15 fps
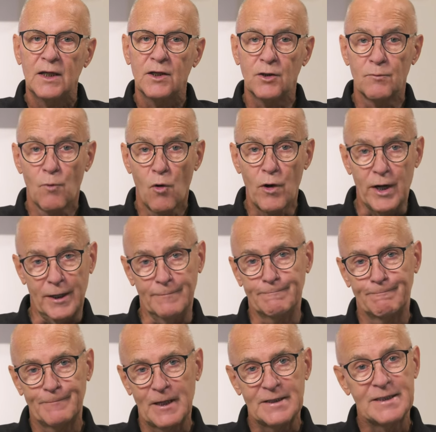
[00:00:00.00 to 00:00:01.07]
Good morning.
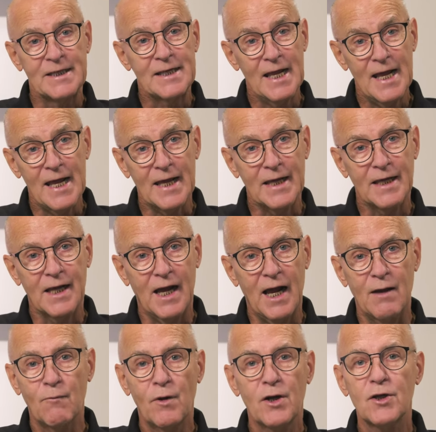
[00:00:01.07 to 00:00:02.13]
Today,
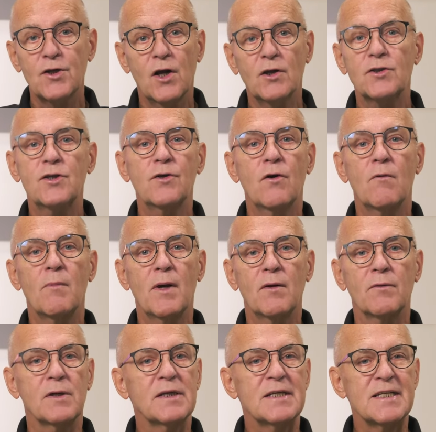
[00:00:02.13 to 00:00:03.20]
I want to talk to you
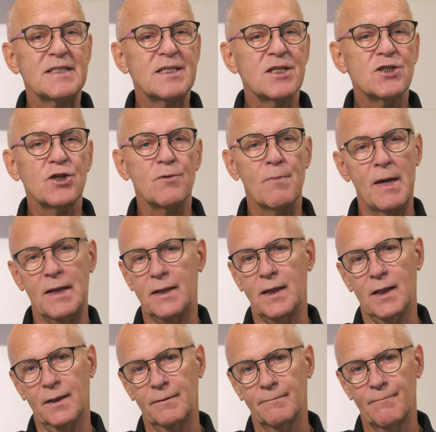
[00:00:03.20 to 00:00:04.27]
about decision
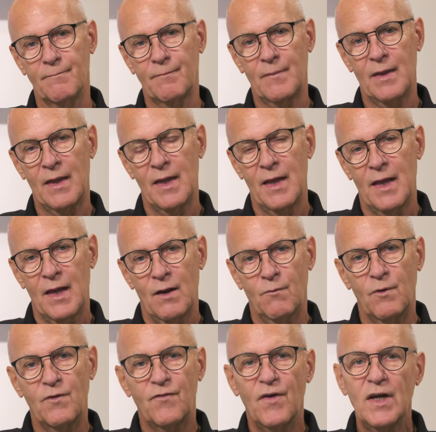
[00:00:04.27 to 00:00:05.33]
making.
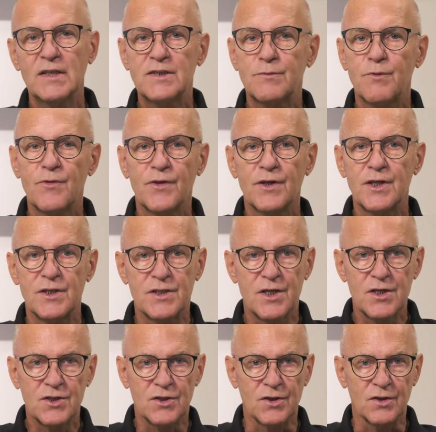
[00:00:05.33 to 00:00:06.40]
When faced with a
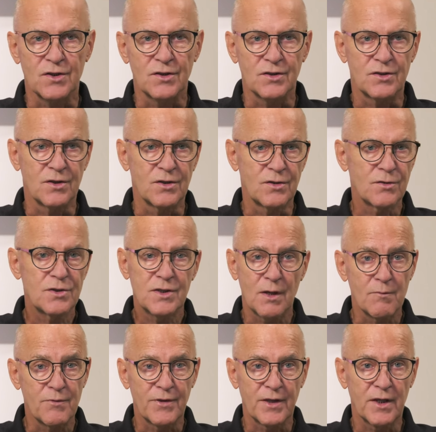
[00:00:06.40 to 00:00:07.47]
decision to do
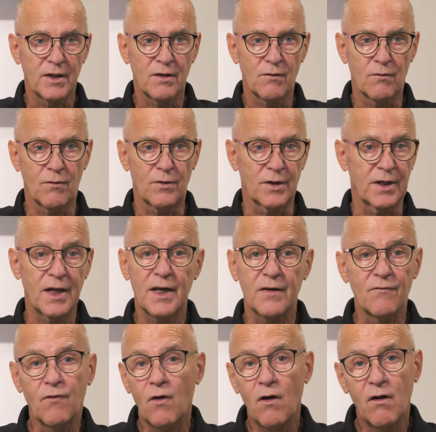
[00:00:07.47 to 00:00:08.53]
something or to get
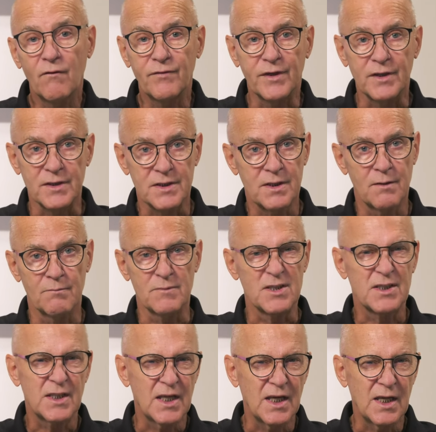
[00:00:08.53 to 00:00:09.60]
involved in some
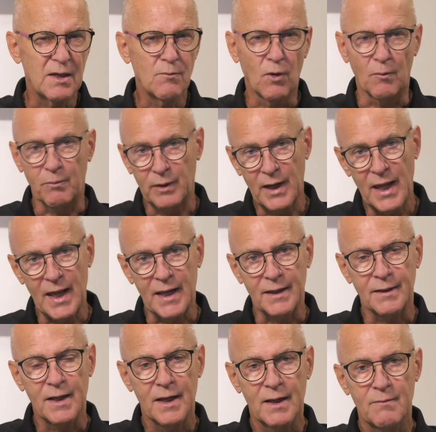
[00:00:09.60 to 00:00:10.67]
scheme or
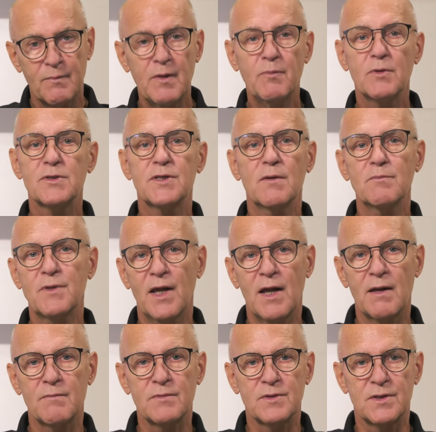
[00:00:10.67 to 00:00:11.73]
plan, people
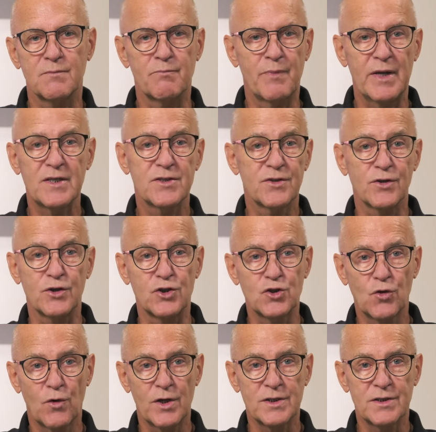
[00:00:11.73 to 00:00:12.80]
sometimes base their
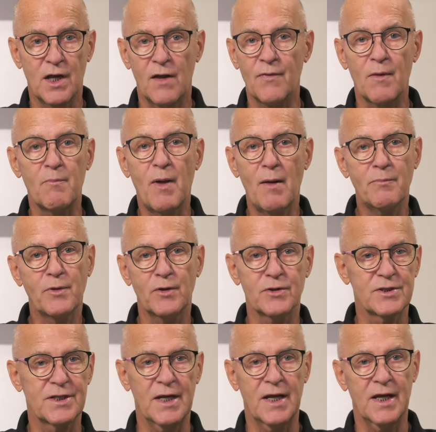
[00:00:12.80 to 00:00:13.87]
choice on the popular
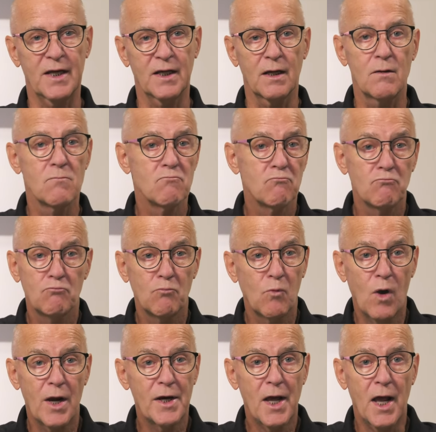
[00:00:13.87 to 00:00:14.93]
saying,
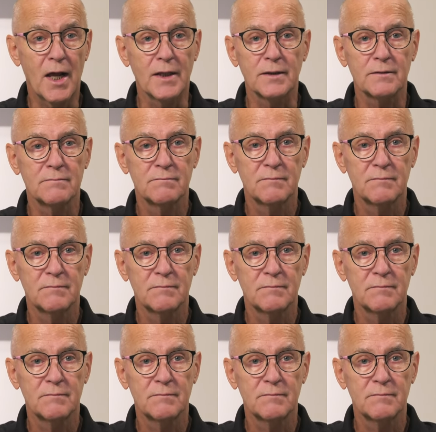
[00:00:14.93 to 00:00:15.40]
why not?